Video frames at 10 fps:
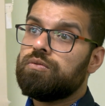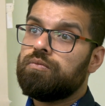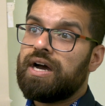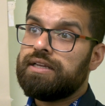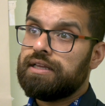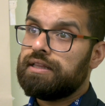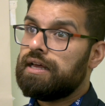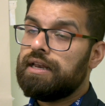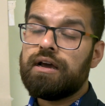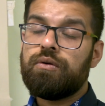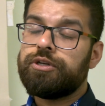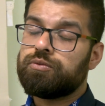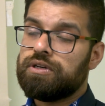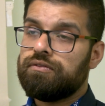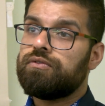minding their language
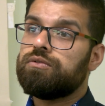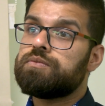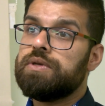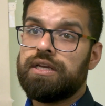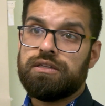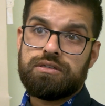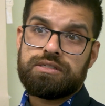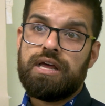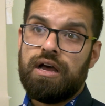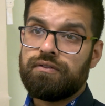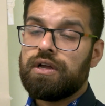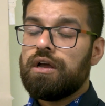when speaking to staff.